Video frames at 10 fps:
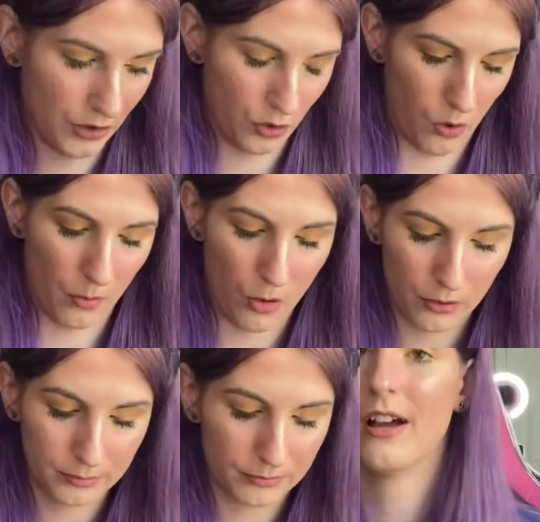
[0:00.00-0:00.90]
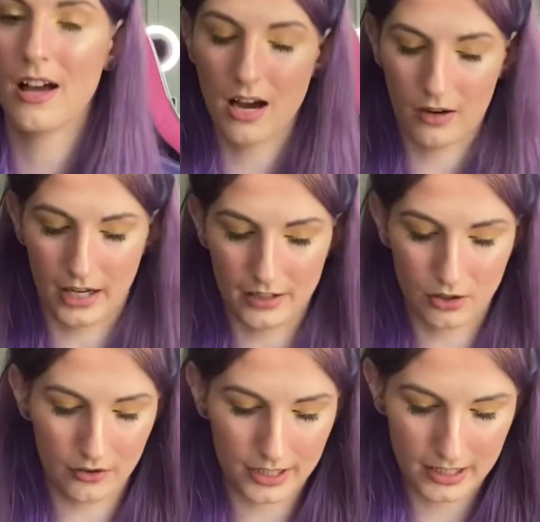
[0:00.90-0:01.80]
normal. Okay,
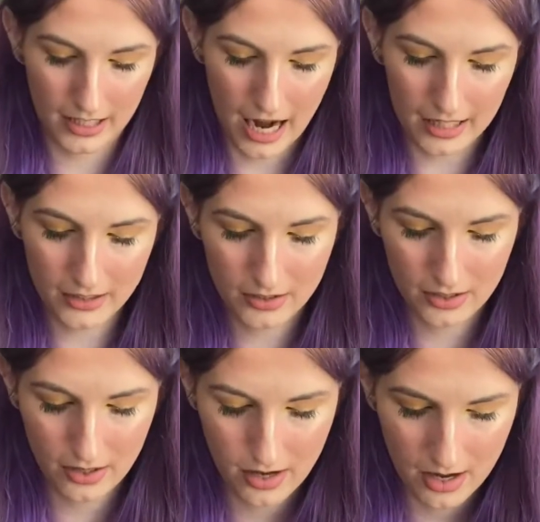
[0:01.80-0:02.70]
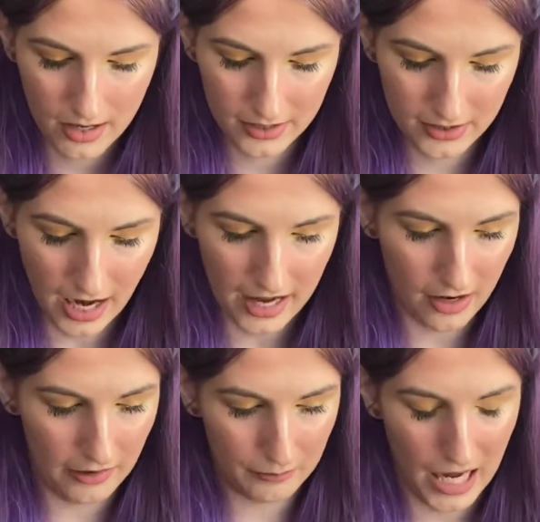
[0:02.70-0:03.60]
so this next set
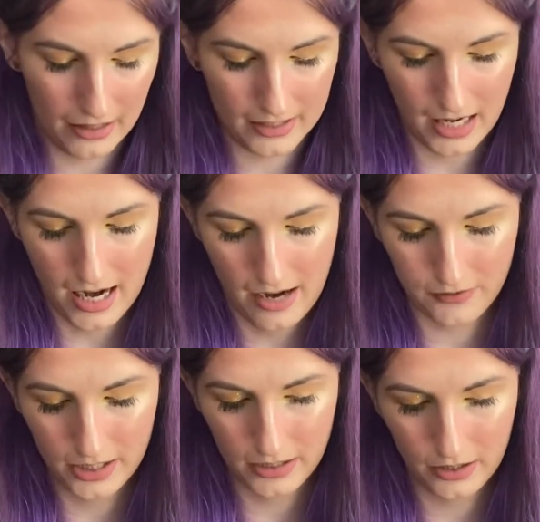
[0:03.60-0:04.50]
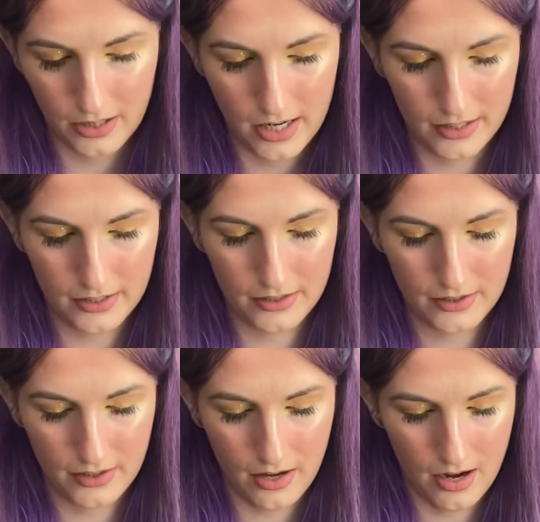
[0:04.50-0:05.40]
of palettes I have here
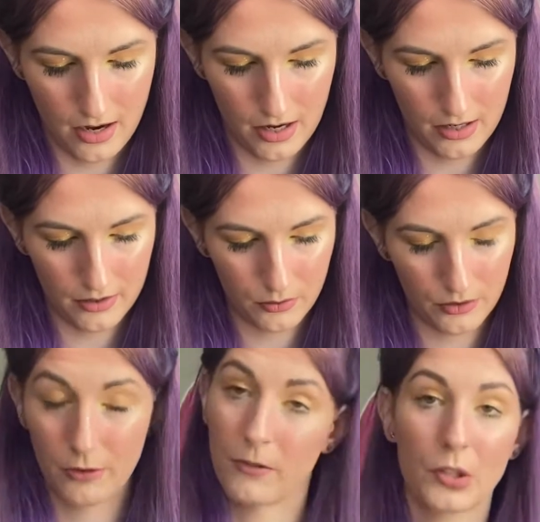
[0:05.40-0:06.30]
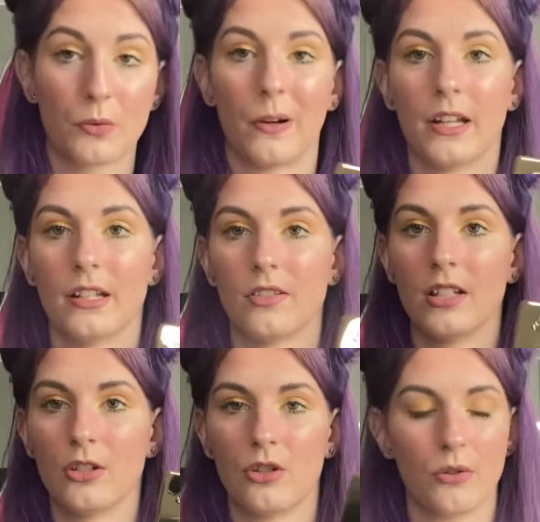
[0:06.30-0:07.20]
is, the first one is
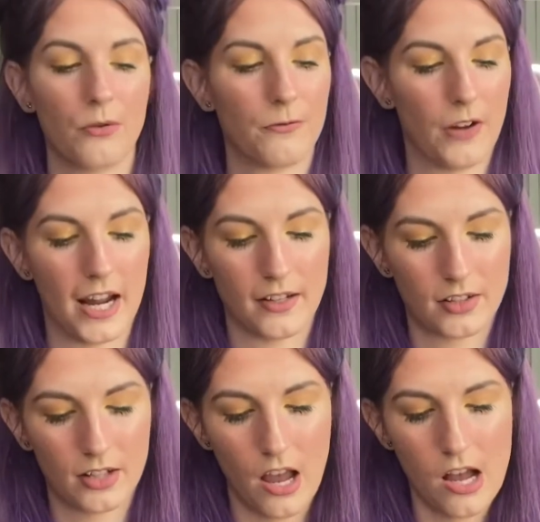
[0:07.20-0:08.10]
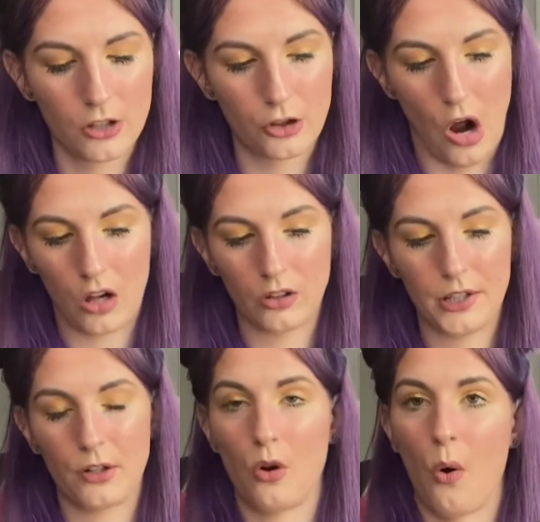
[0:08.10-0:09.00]
the Too Faced
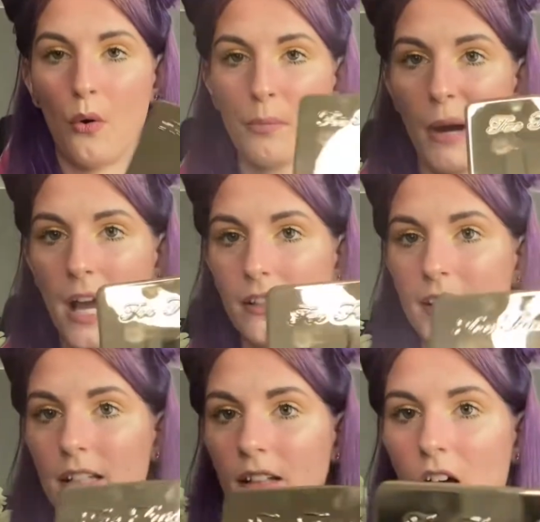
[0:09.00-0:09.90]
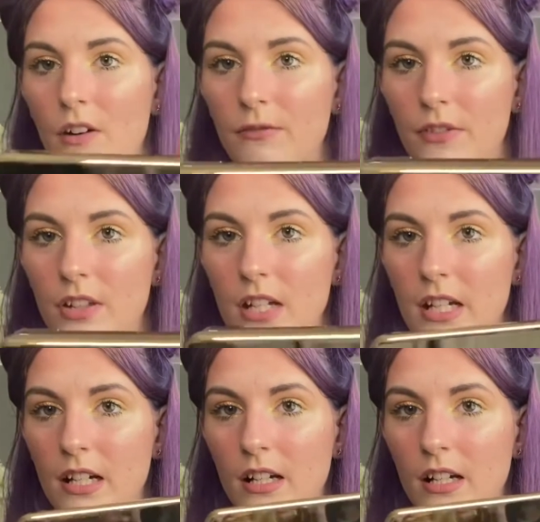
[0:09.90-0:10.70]
Chocolate Gold palette. Love the